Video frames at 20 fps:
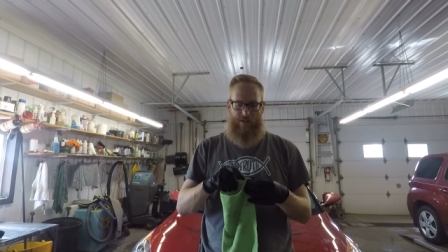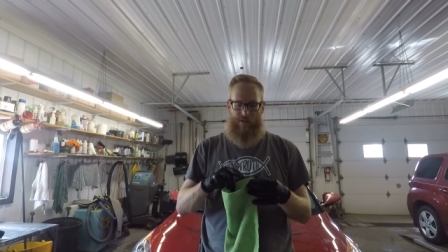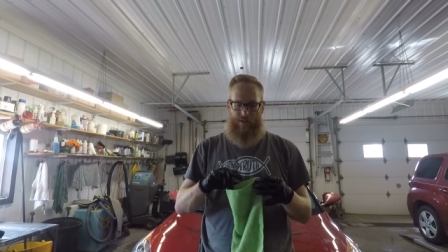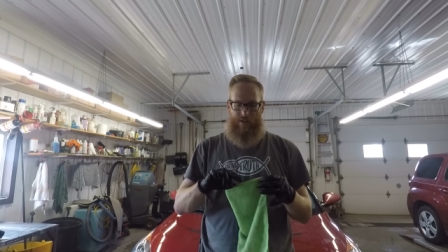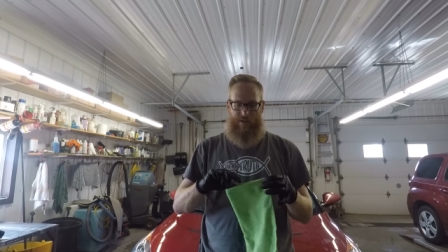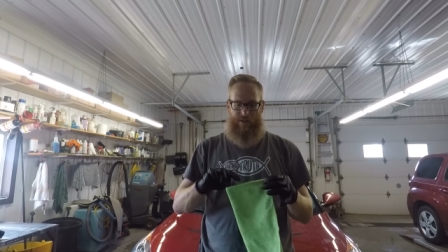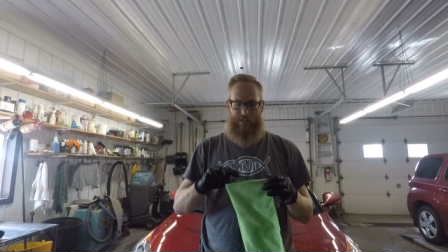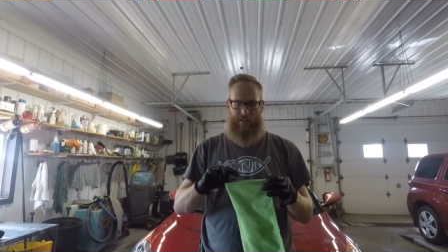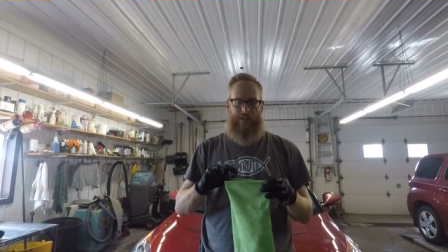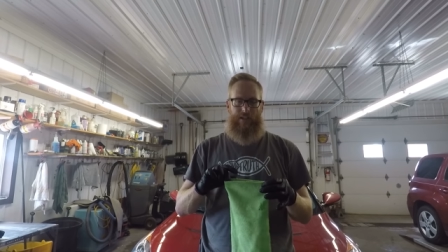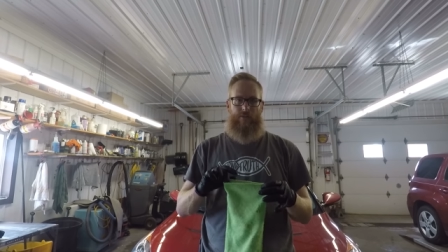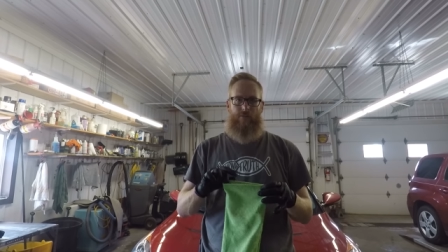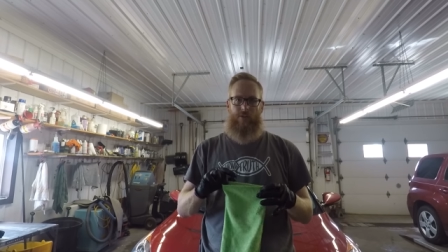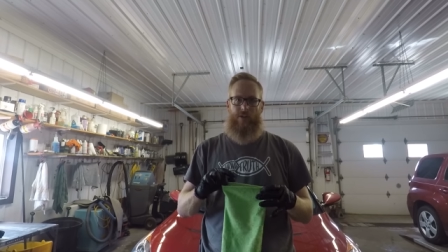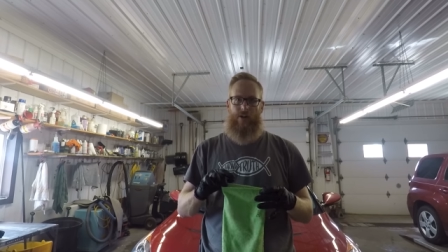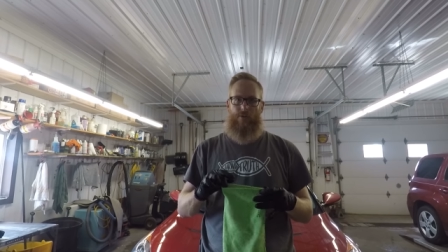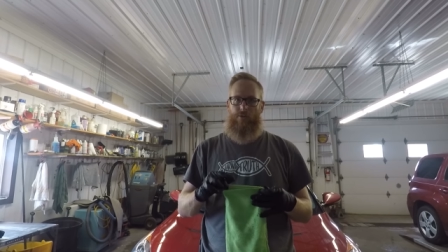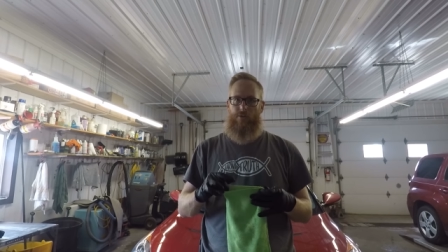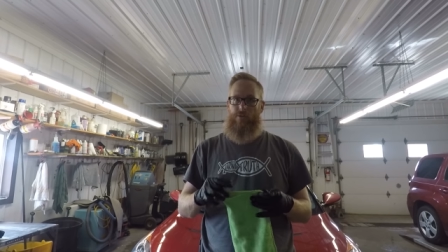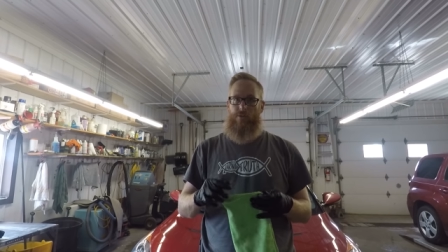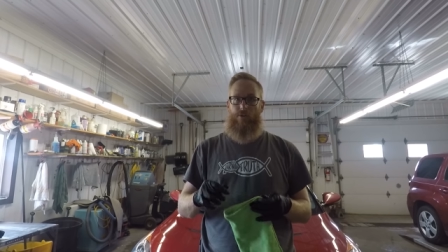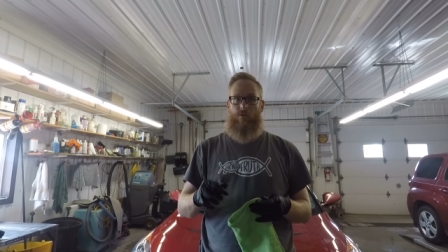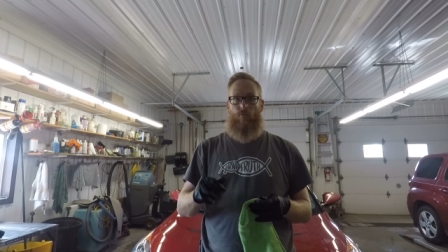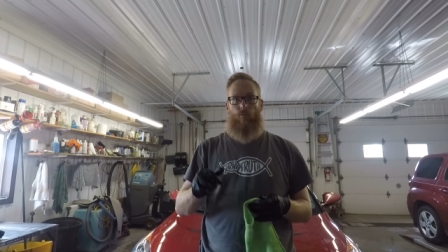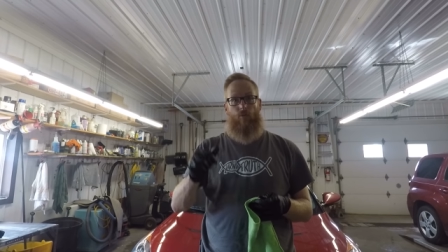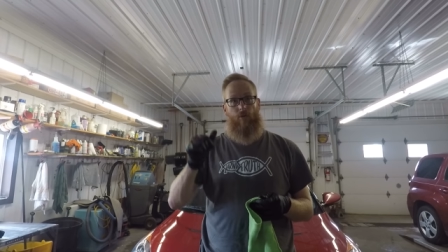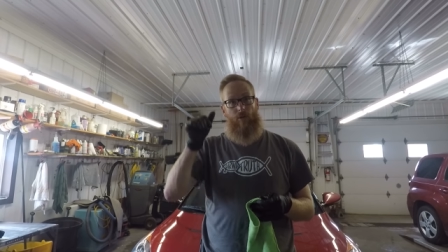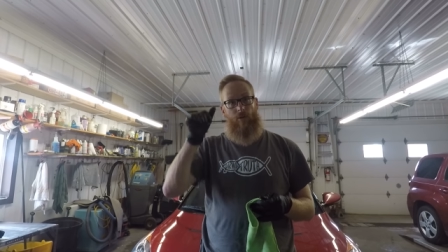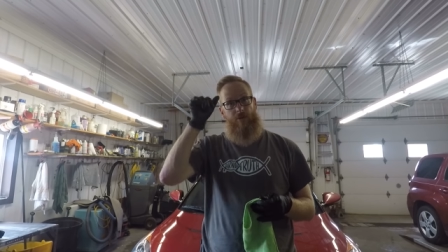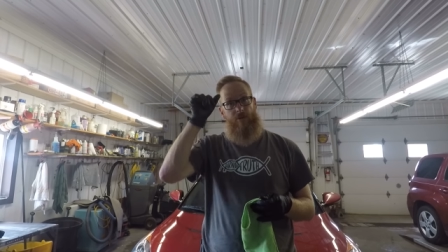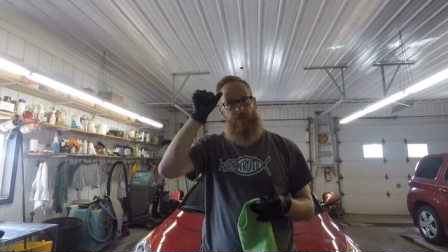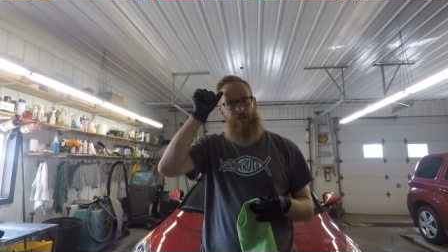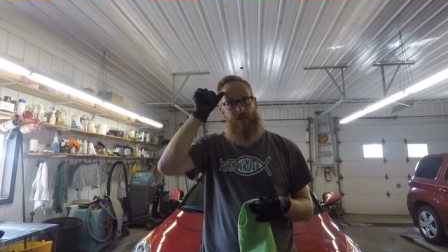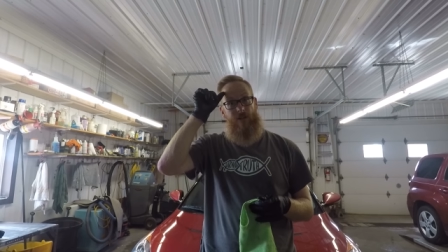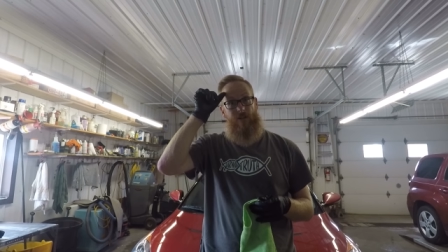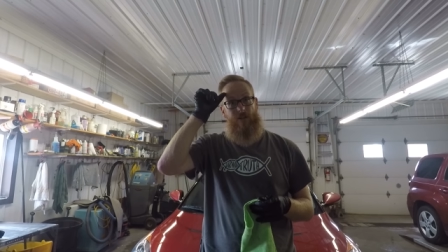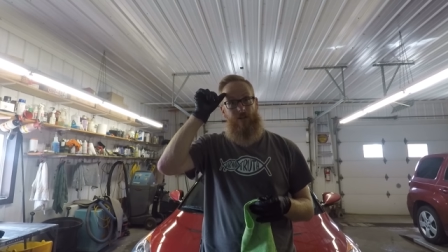and leaving out certain words and